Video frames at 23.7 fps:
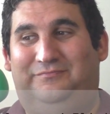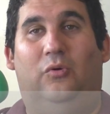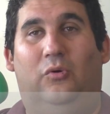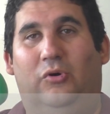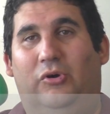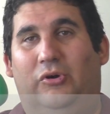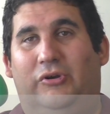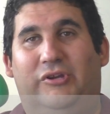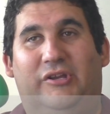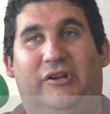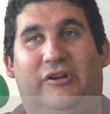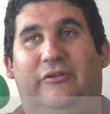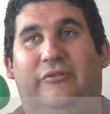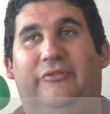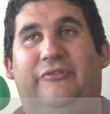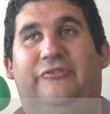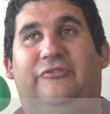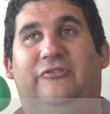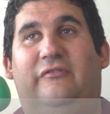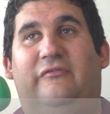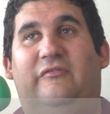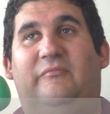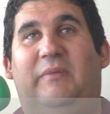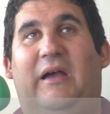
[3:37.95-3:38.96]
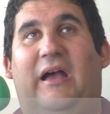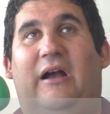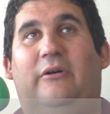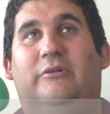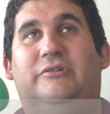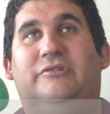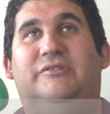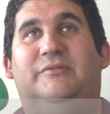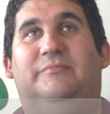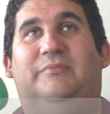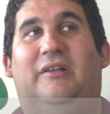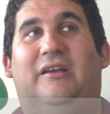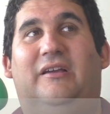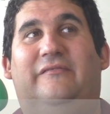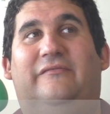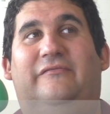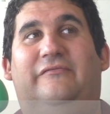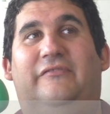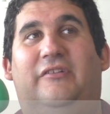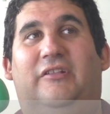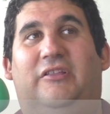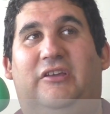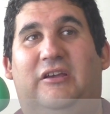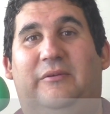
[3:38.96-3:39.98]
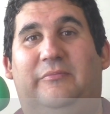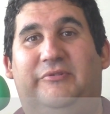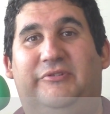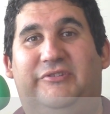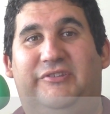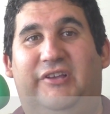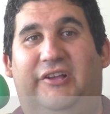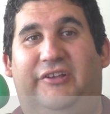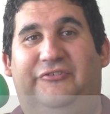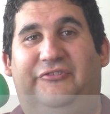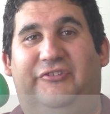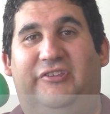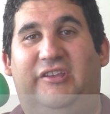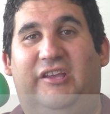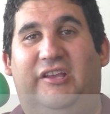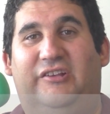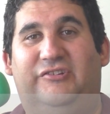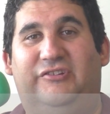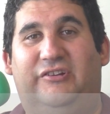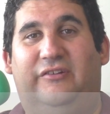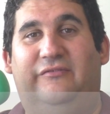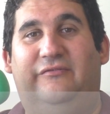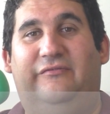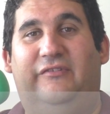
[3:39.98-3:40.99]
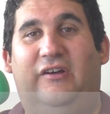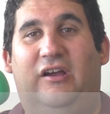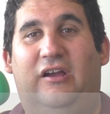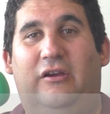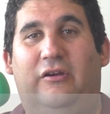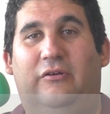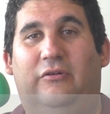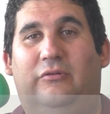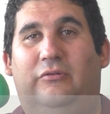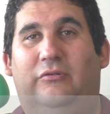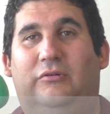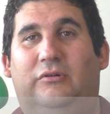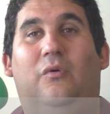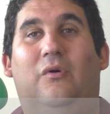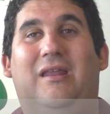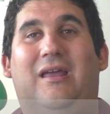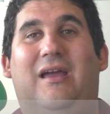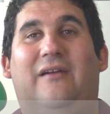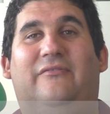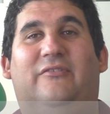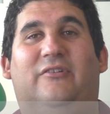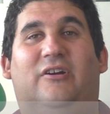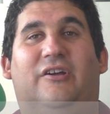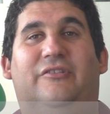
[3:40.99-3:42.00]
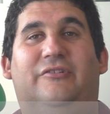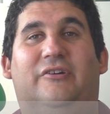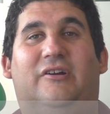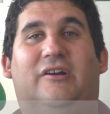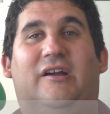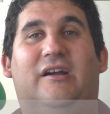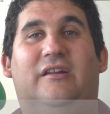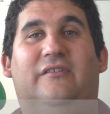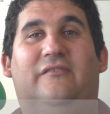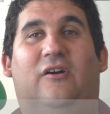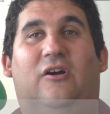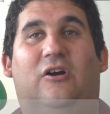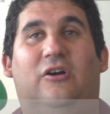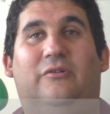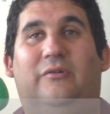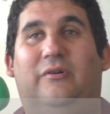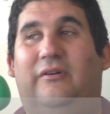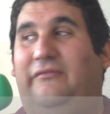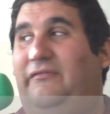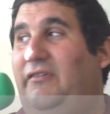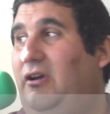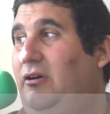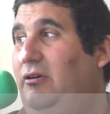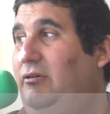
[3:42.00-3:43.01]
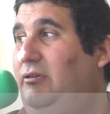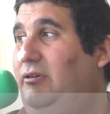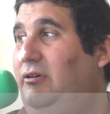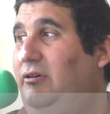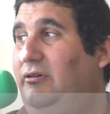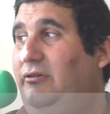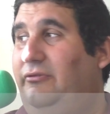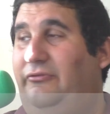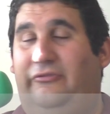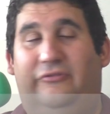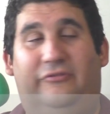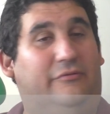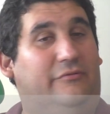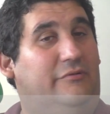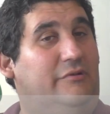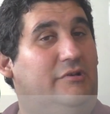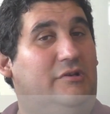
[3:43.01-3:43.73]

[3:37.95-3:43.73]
or you know the server power supply filling up with dust and catching on fire or whatever other kind of hardware failures